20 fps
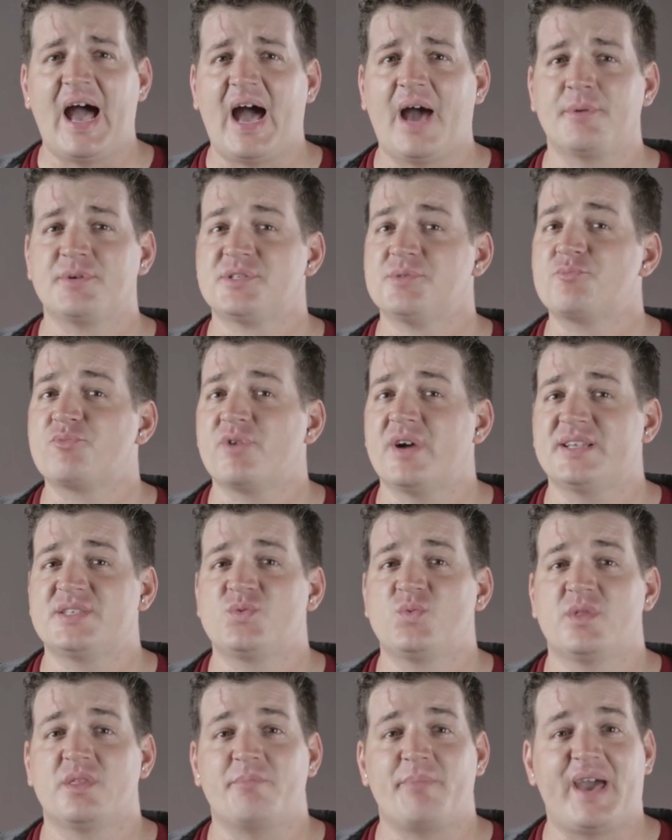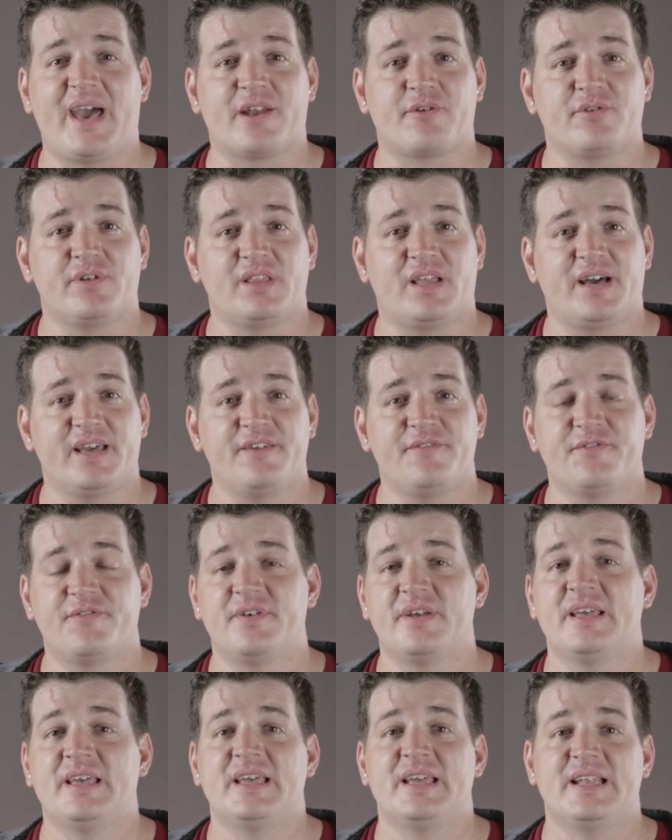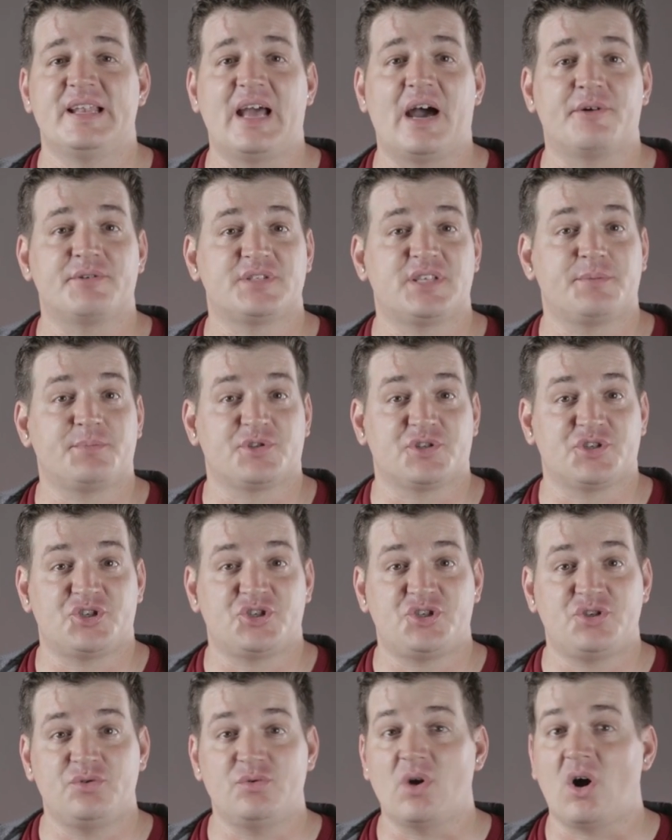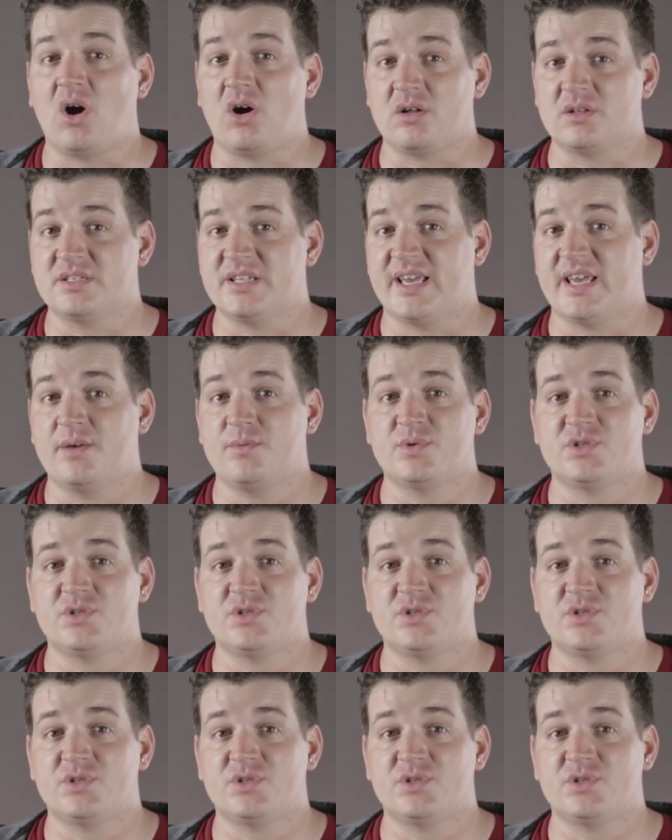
I was impressed with the battery life, now I was able to shoot all day